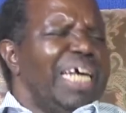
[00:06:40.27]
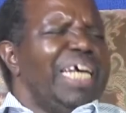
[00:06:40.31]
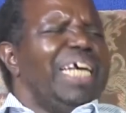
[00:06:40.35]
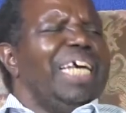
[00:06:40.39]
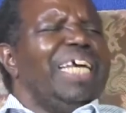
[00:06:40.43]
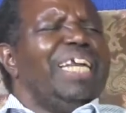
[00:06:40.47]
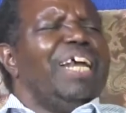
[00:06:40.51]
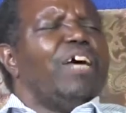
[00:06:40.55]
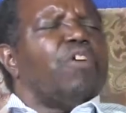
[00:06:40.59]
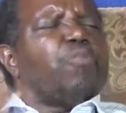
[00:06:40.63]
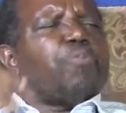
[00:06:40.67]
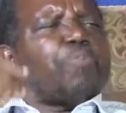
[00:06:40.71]

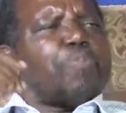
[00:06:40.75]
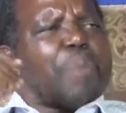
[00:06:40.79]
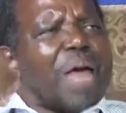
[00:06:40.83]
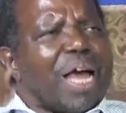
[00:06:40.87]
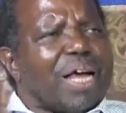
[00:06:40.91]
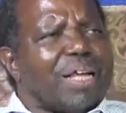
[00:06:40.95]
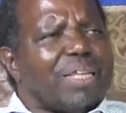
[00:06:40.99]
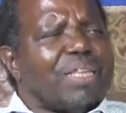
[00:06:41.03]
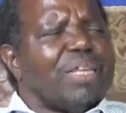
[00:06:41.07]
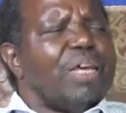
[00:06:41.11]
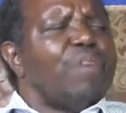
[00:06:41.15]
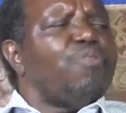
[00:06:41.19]

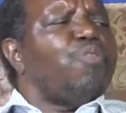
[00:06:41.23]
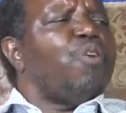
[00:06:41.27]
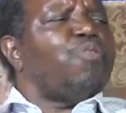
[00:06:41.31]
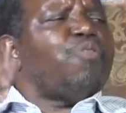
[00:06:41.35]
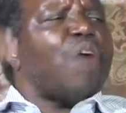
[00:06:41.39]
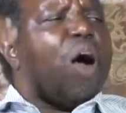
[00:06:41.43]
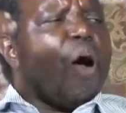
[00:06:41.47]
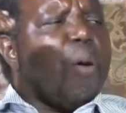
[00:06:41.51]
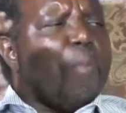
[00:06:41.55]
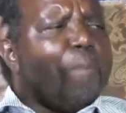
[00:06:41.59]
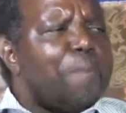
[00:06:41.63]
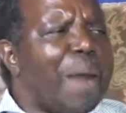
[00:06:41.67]
irrespective of
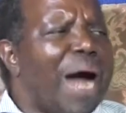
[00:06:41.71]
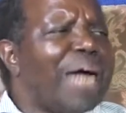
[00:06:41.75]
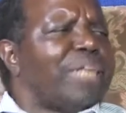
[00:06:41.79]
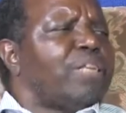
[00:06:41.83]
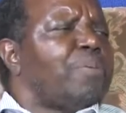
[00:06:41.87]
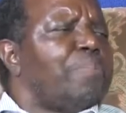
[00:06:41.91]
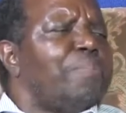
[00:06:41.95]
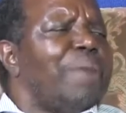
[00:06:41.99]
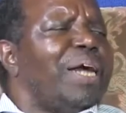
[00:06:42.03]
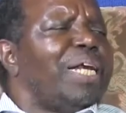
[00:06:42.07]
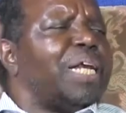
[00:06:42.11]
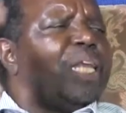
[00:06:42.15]
how
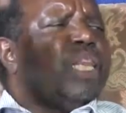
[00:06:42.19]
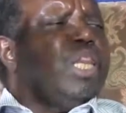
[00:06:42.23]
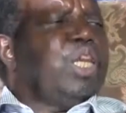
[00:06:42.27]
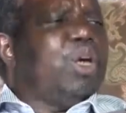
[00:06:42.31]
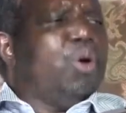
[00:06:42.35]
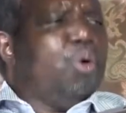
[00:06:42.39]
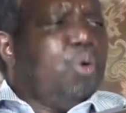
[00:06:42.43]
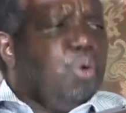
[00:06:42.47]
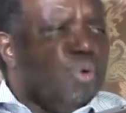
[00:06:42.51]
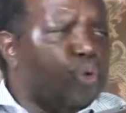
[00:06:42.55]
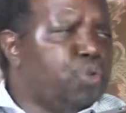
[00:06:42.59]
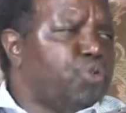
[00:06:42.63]
much money they
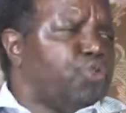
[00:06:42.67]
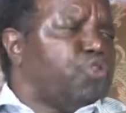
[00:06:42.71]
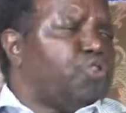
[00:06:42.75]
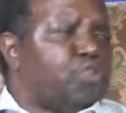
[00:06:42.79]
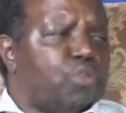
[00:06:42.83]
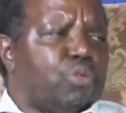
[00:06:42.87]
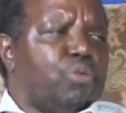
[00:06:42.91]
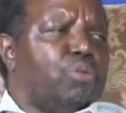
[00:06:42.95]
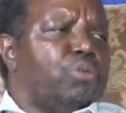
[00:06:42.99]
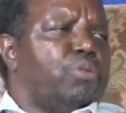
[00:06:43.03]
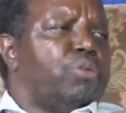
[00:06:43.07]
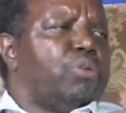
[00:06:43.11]
will lose
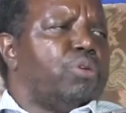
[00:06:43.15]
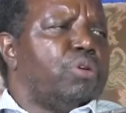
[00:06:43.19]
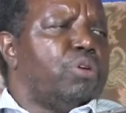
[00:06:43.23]
you,